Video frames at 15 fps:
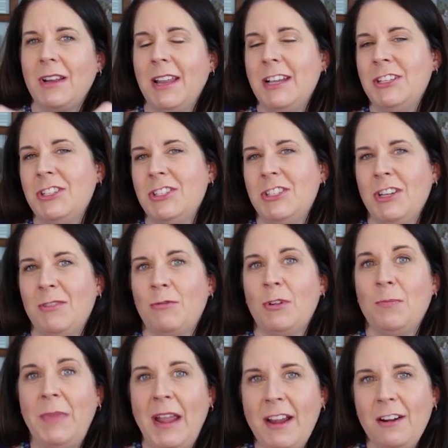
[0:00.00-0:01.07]
relationship
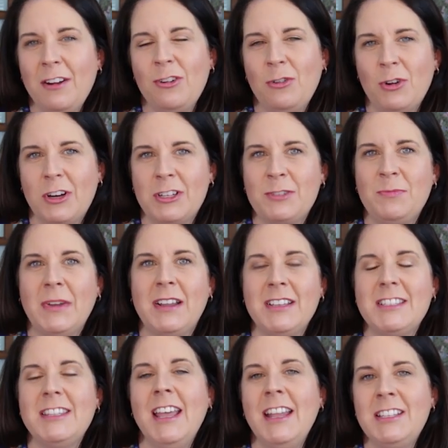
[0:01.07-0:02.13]
repair course
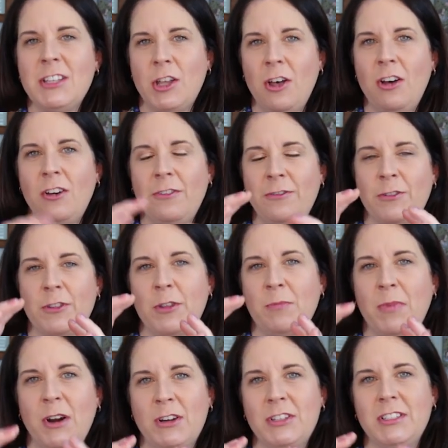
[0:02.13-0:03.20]
because that's all for the
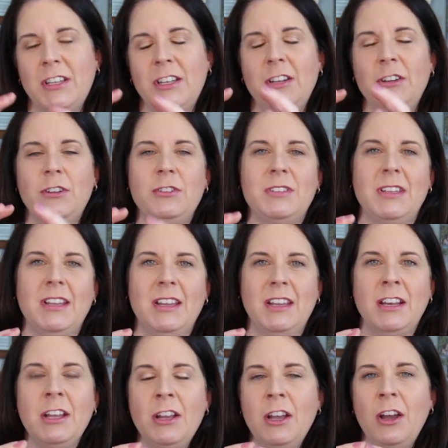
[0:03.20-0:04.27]
person who's
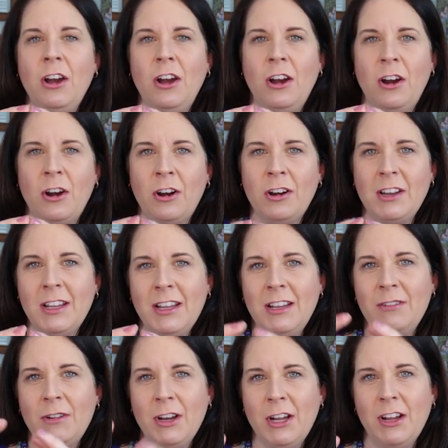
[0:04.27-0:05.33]
in
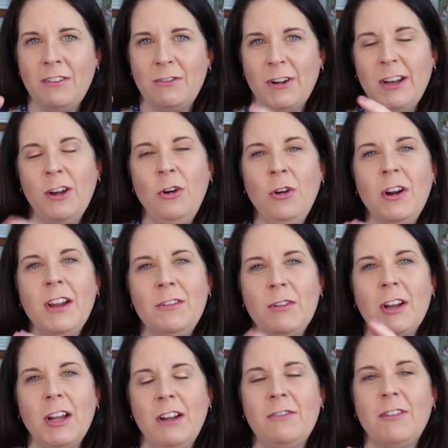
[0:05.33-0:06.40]
early recovery or in
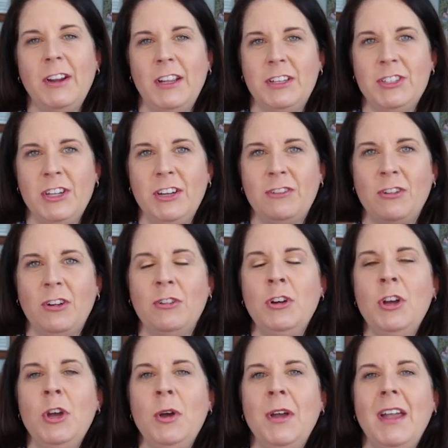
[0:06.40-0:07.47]
recovery in general
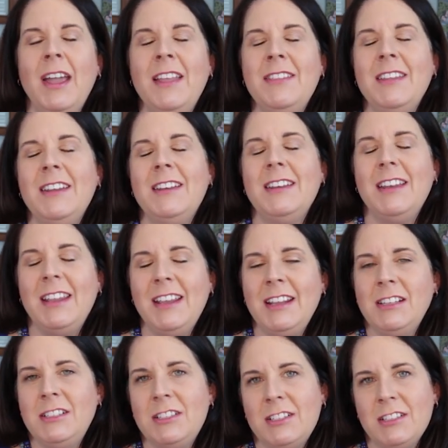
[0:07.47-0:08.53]
and that
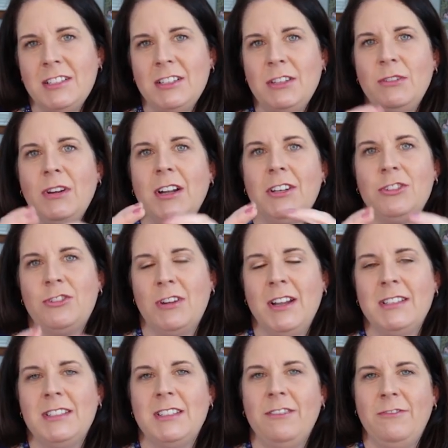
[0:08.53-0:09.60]
needs to
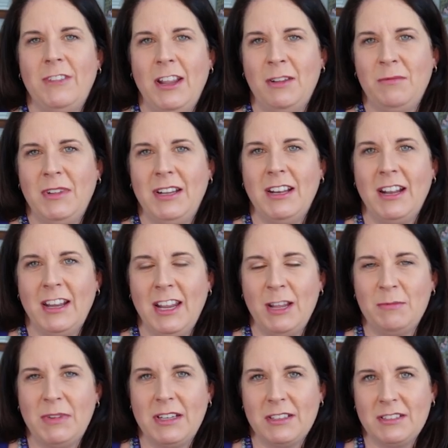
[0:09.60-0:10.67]
address the family
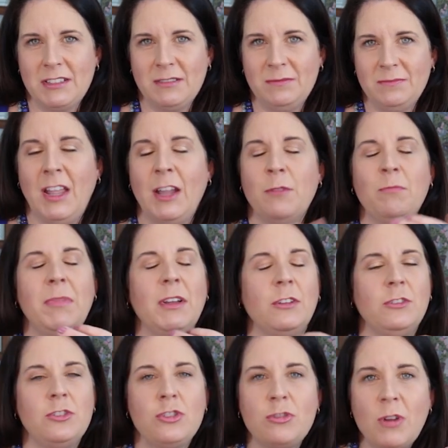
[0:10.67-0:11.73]
dynamics like
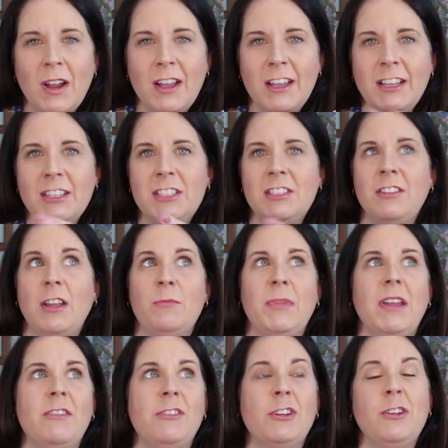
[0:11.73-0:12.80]
build trust like
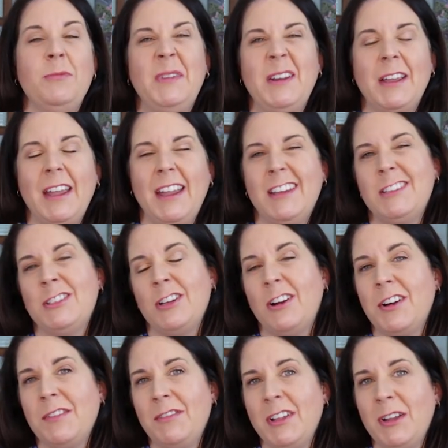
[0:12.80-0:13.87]
be able to communicate
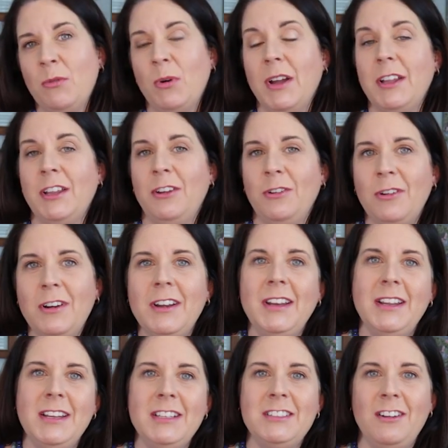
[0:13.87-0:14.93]
assertively what your
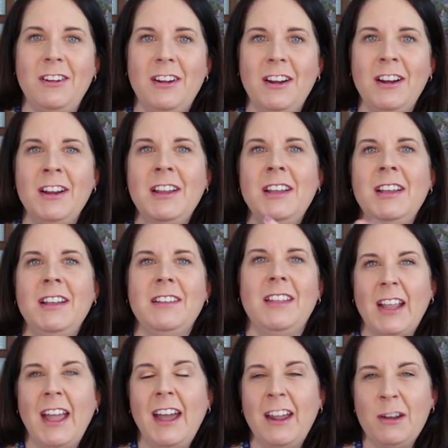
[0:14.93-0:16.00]
needs are
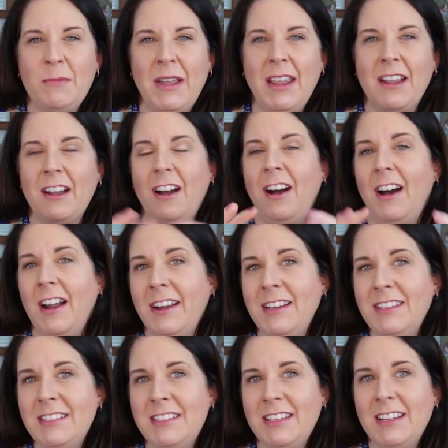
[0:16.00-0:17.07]
like how to make
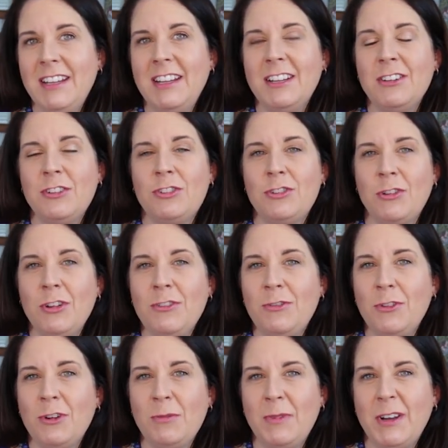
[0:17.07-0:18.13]
honesty and
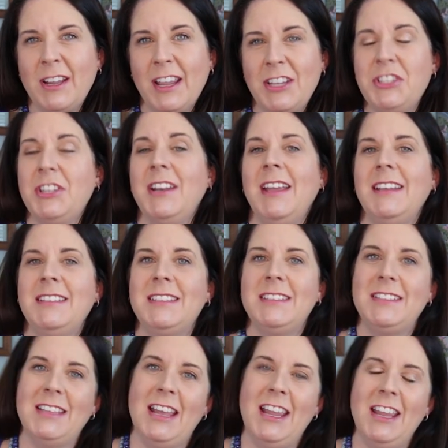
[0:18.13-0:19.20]
truthful communication a
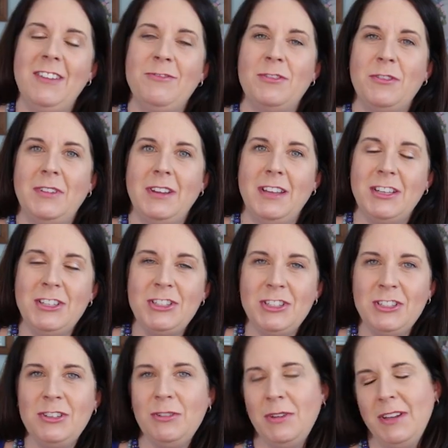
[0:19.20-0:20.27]
safe
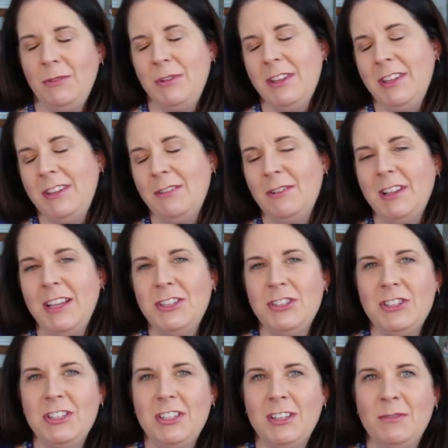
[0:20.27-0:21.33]
issue within the
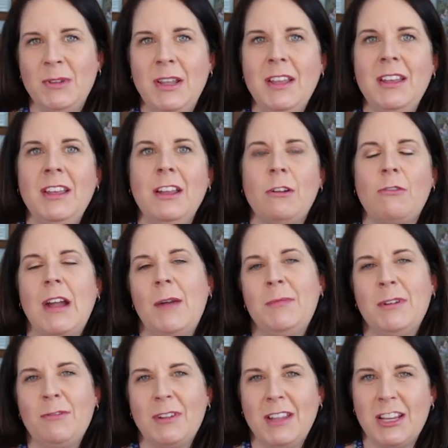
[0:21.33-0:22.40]
relationship
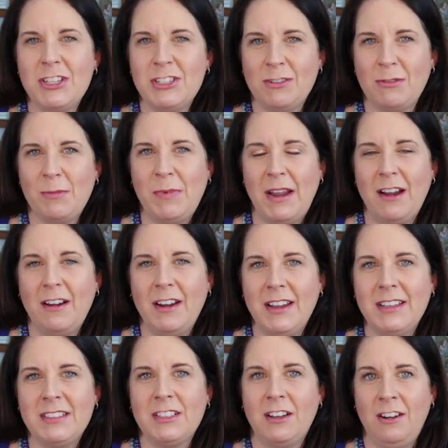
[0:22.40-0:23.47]
Rapid Relationship Repair
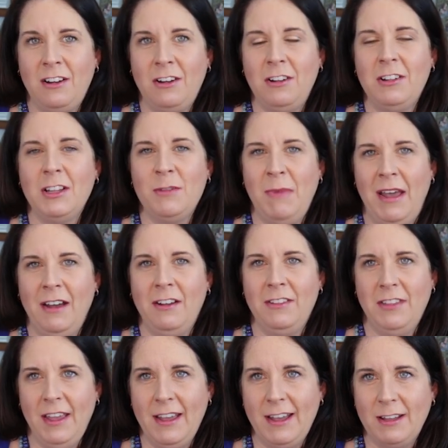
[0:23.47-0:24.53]
is all
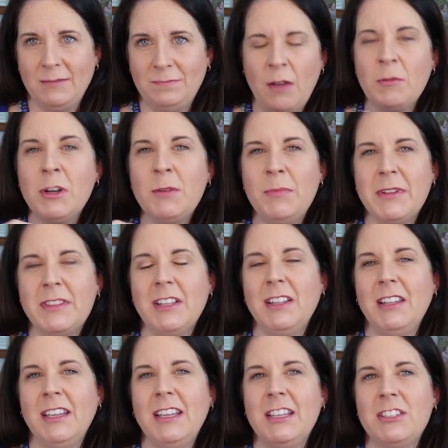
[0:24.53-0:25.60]
about that. I'm going to put the
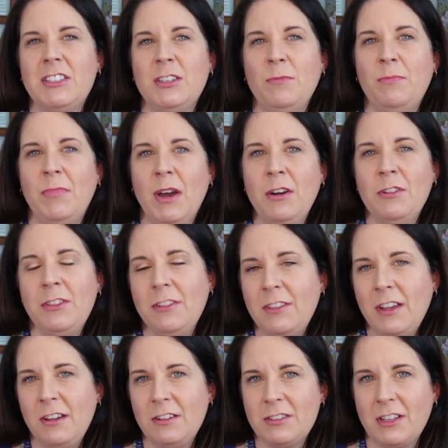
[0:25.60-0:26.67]
links to both of
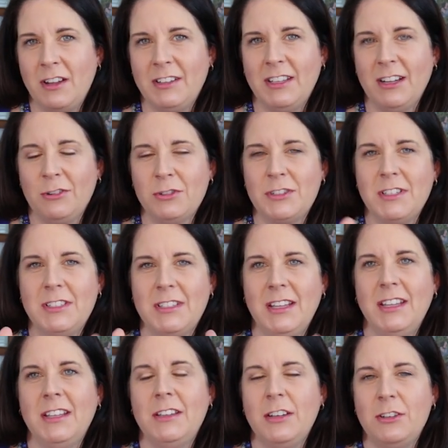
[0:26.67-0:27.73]
those online courses
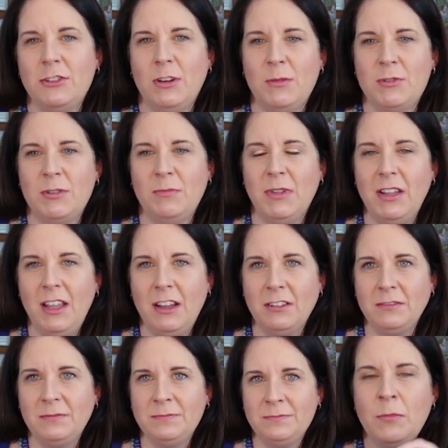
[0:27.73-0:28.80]
in the description
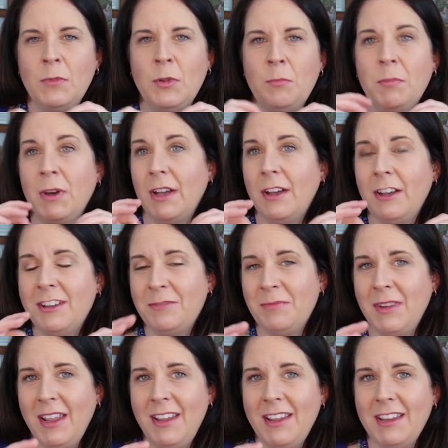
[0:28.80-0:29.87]
below. But up
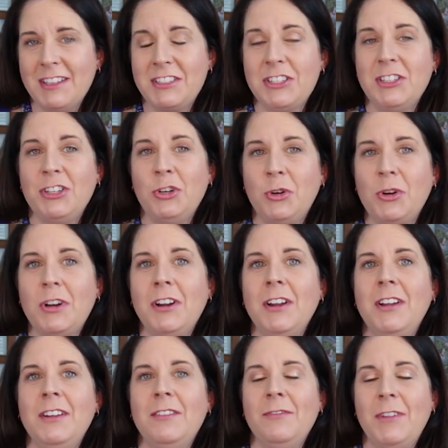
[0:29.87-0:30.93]
next,
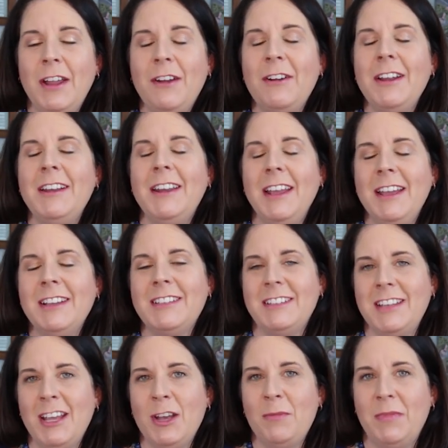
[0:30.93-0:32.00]
your very next
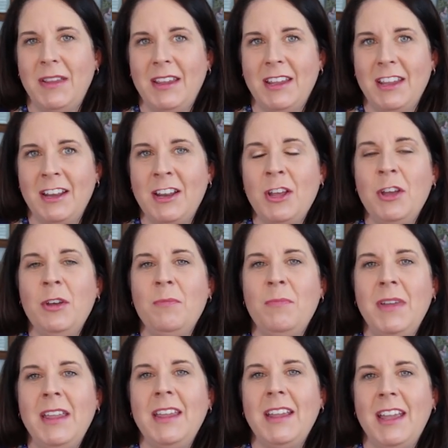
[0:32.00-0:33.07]
step in
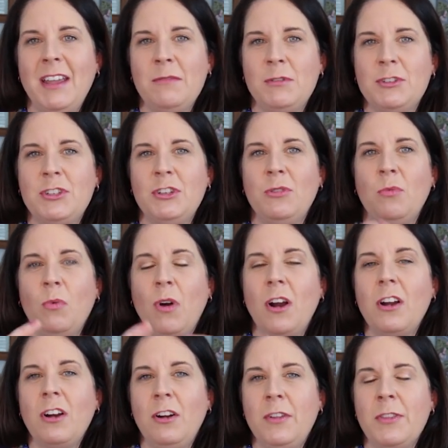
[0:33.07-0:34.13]
being able to
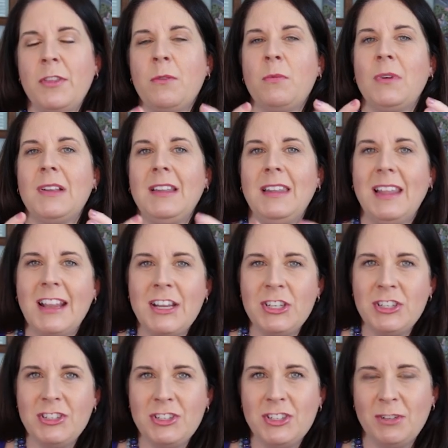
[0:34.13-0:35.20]
work on the
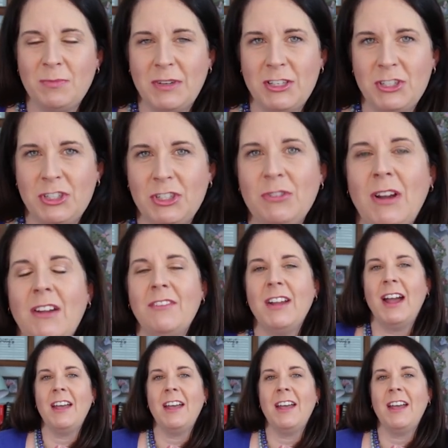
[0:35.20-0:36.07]
relationship issue, I've